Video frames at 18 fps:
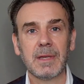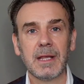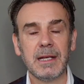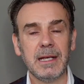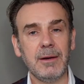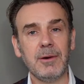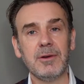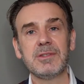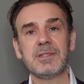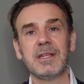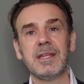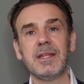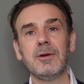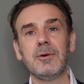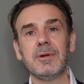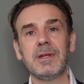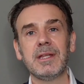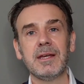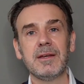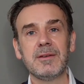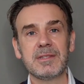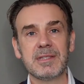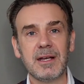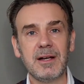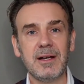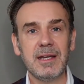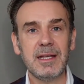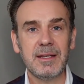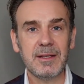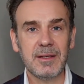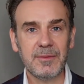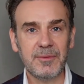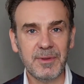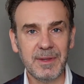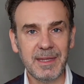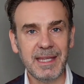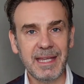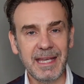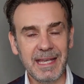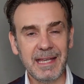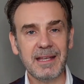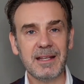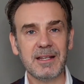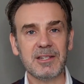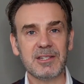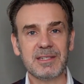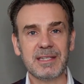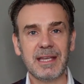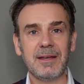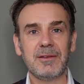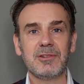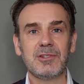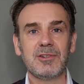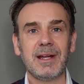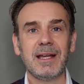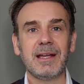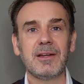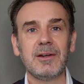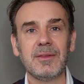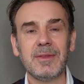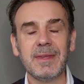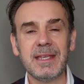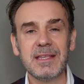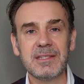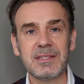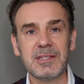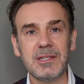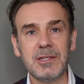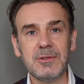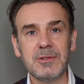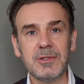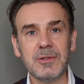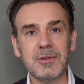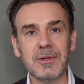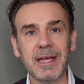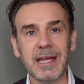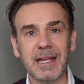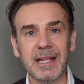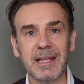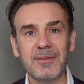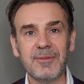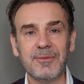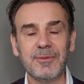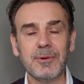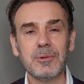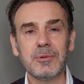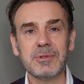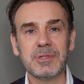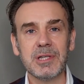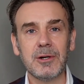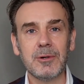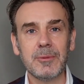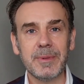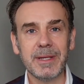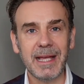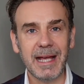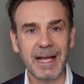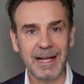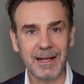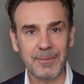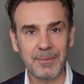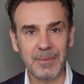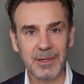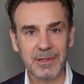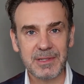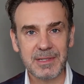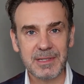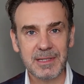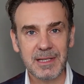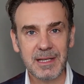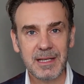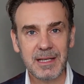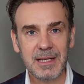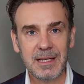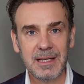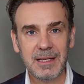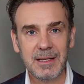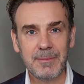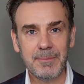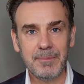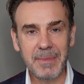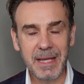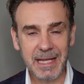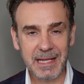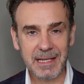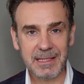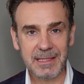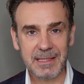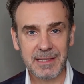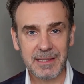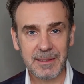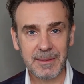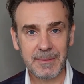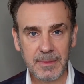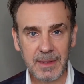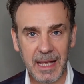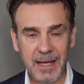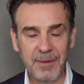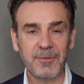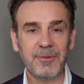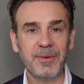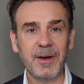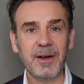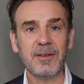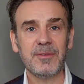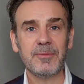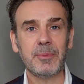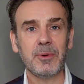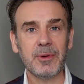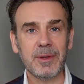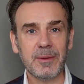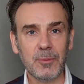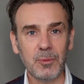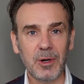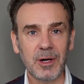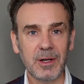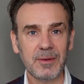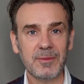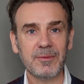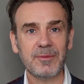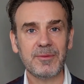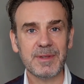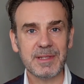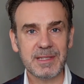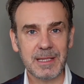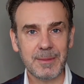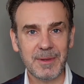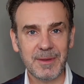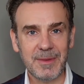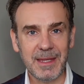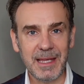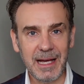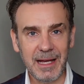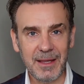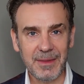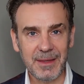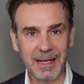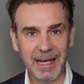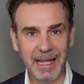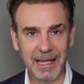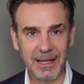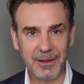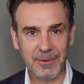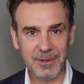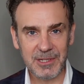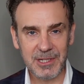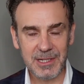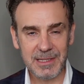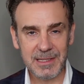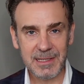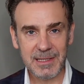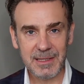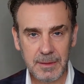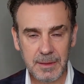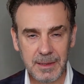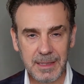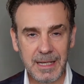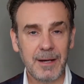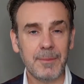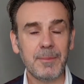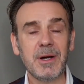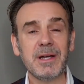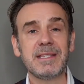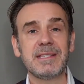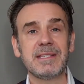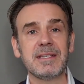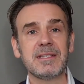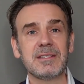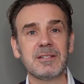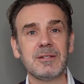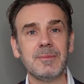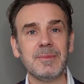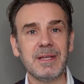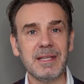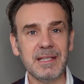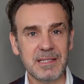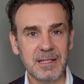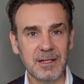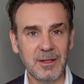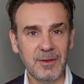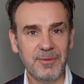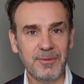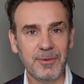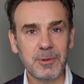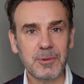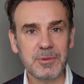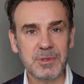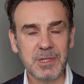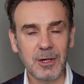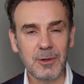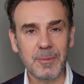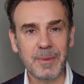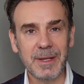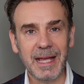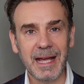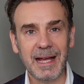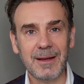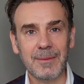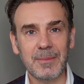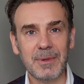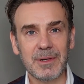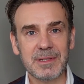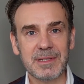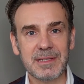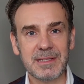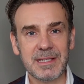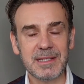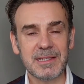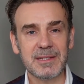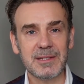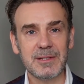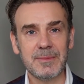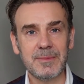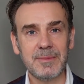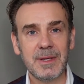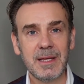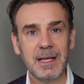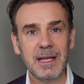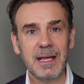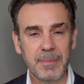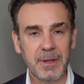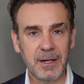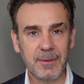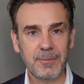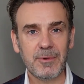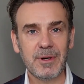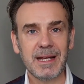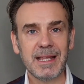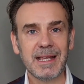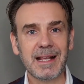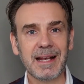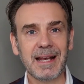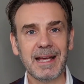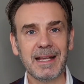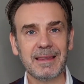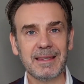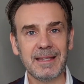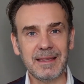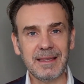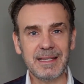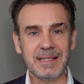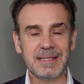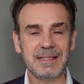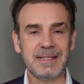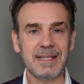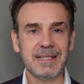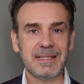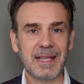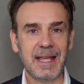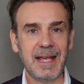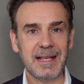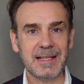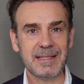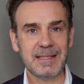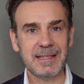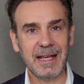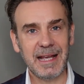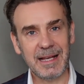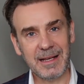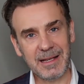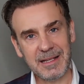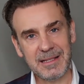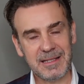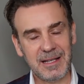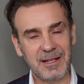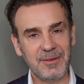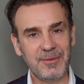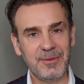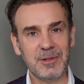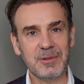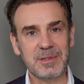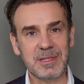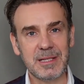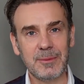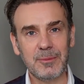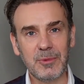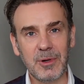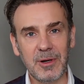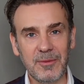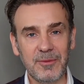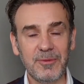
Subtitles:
Now, onto the audio side. For the English soundtrack on this, you do get a full Dolby Atmos mix and 5.1 for some of the other languages. Now, my system isn't a full Dolby Atmos system, but I'm really glad that this disc has that, because I feel somewhat